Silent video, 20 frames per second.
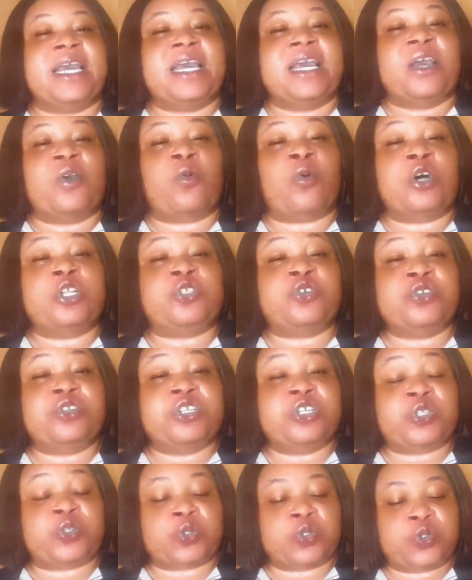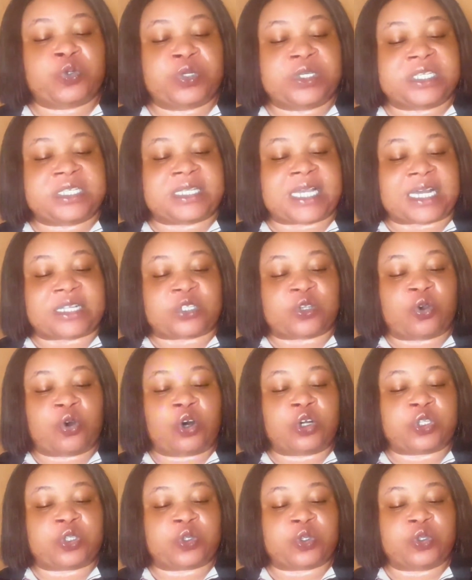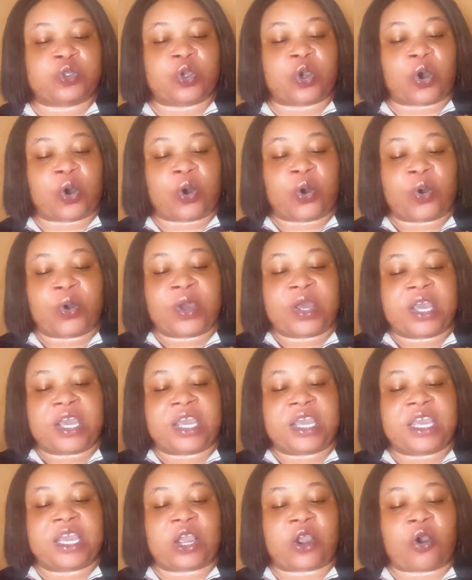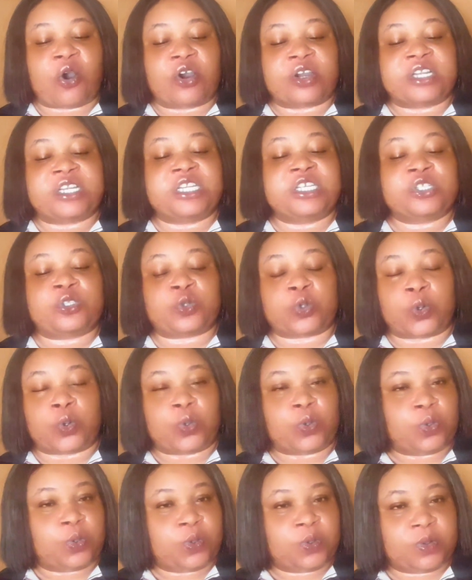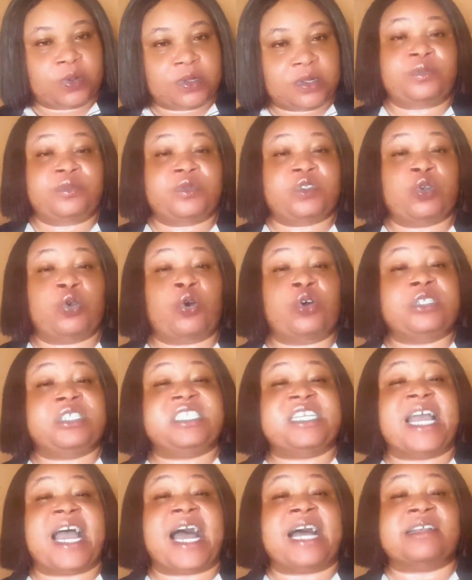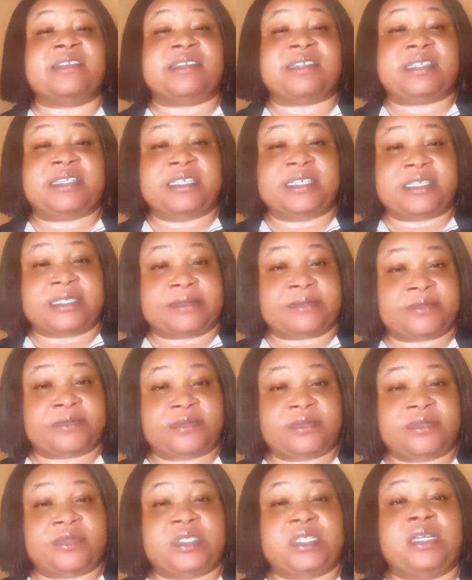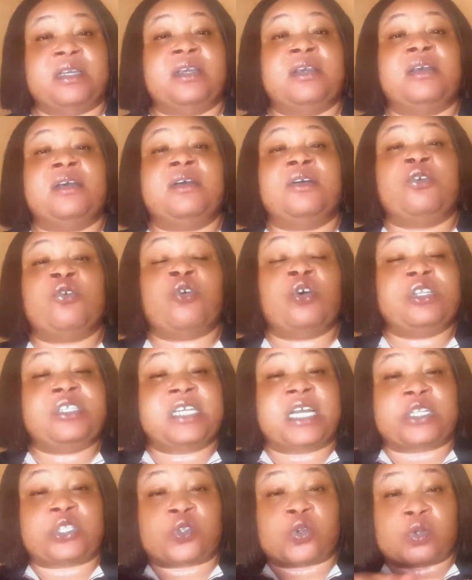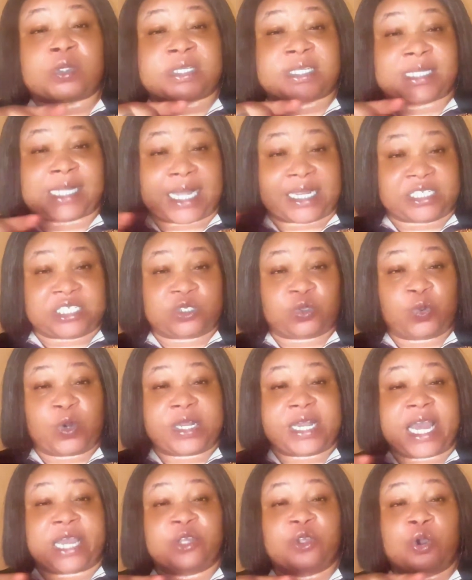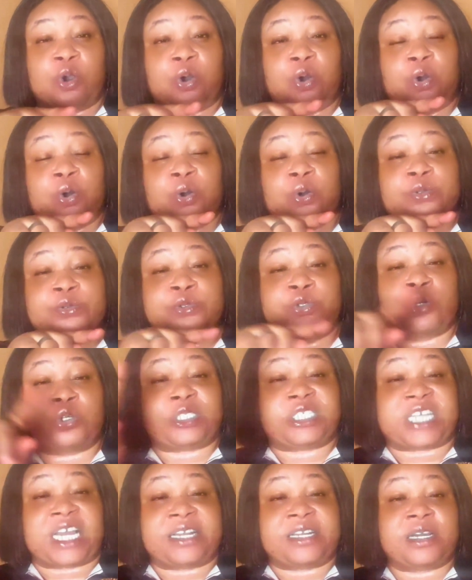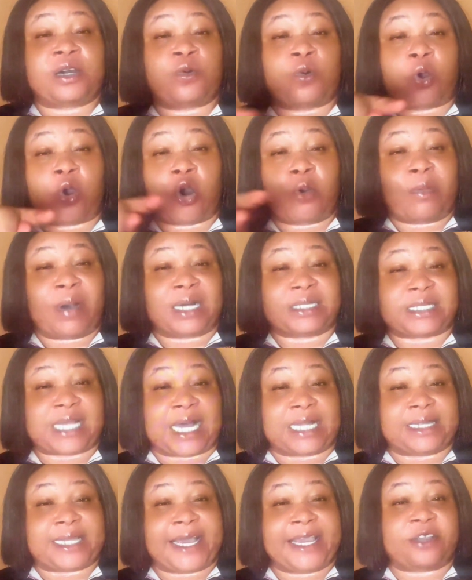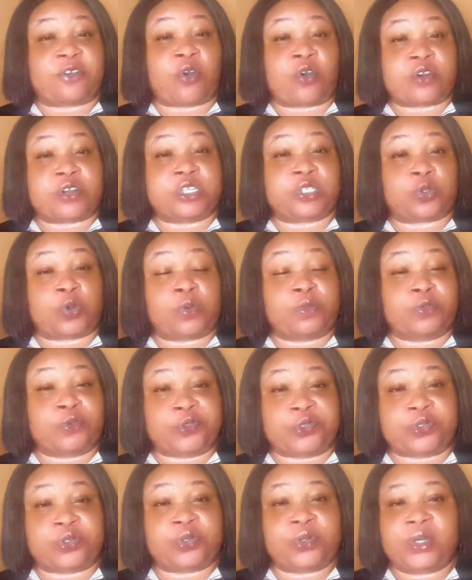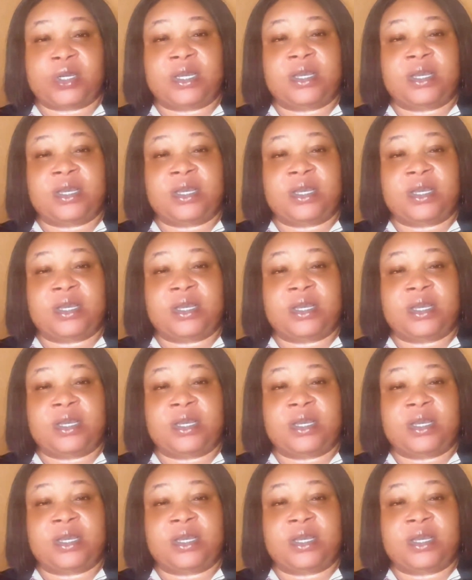What you need to do is that go to your incognito, go there and see. Go there to search whether your channel will come out at that incognito mode.